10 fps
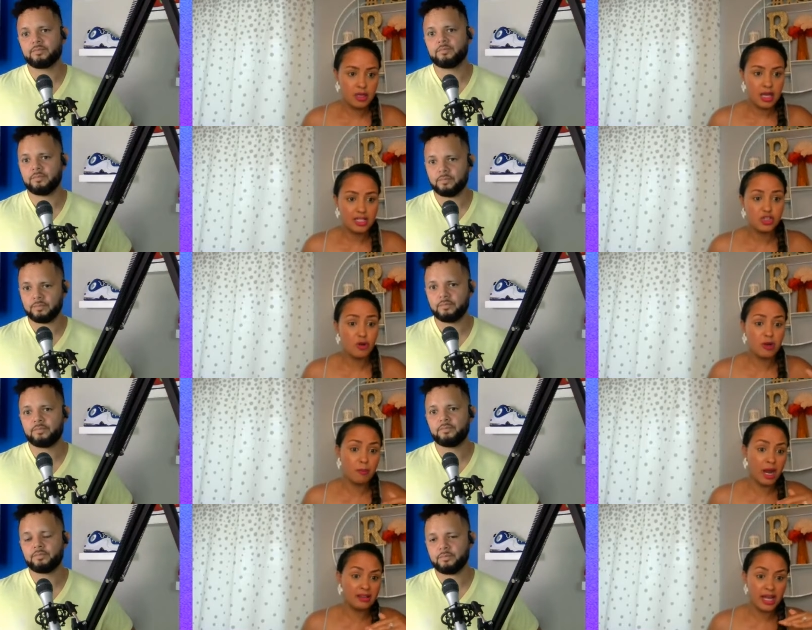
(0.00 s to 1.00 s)
Speaker 1: Mm-hmm. And so
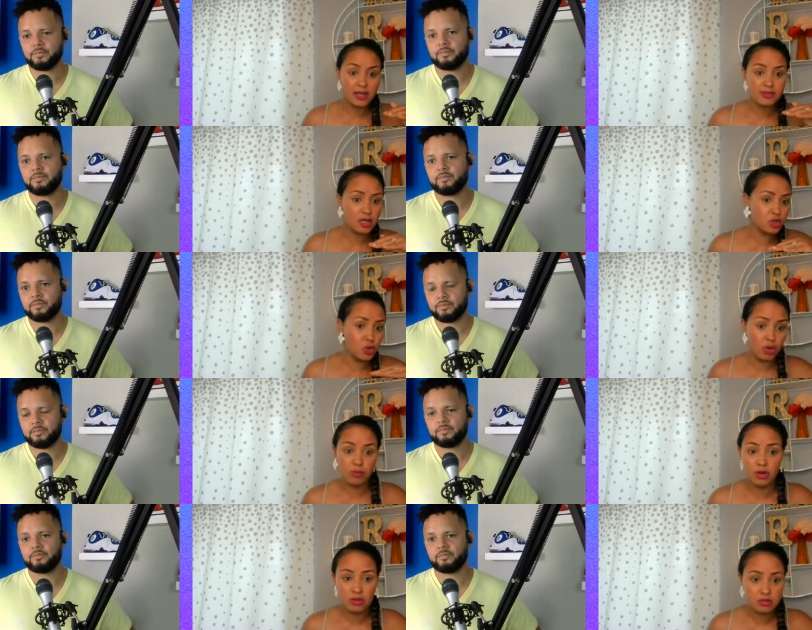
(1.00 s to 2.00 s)
my labs are
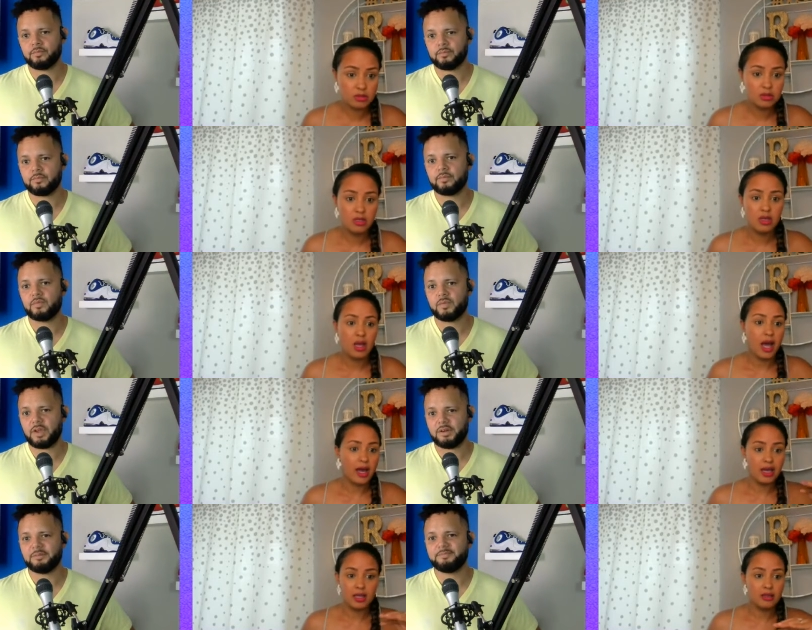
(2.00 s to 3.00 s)
normal. Yeah.
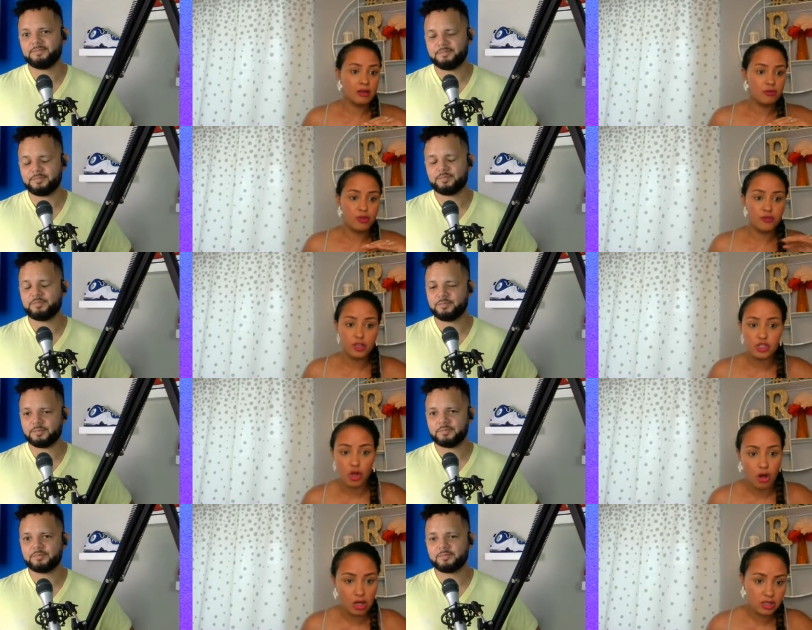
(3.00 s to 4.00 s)
I reversed
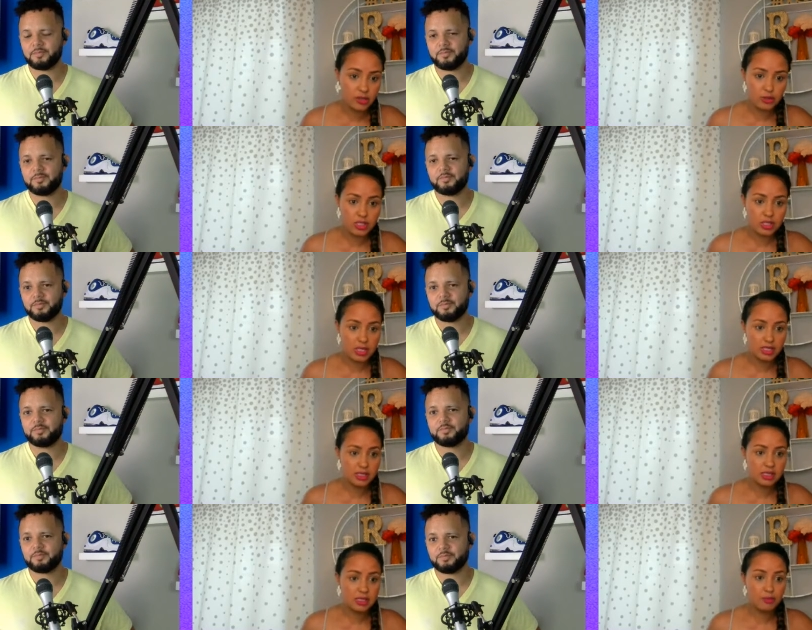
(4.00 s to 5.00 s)
all of those things